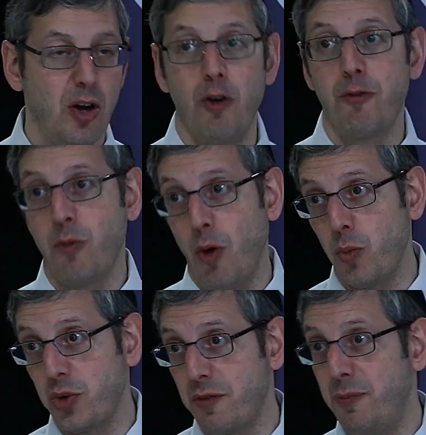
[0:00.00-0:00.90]
of
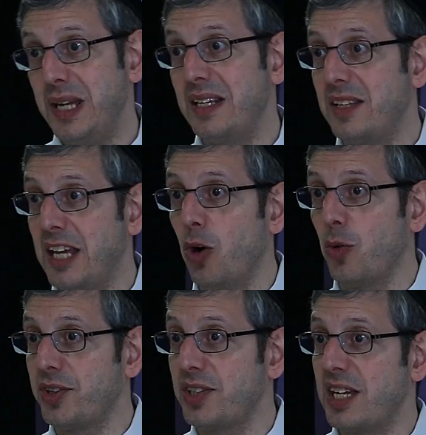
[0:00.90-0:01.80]
what would have been in the
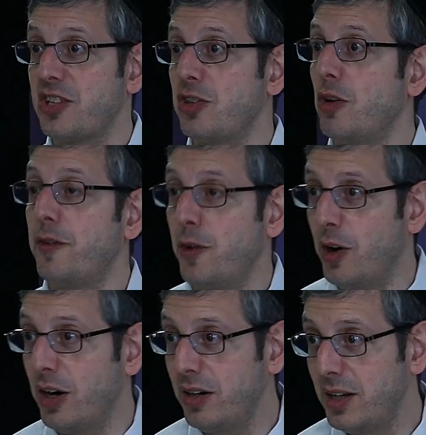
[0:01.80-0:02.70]
olden days
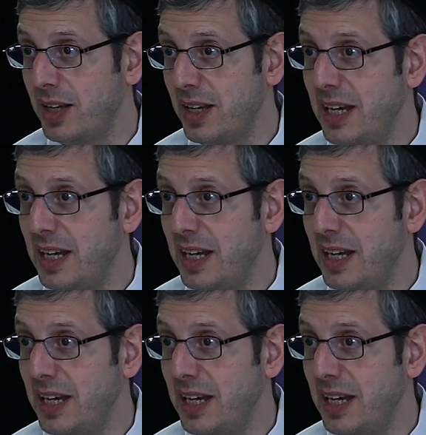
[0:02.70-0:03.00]
nevuah.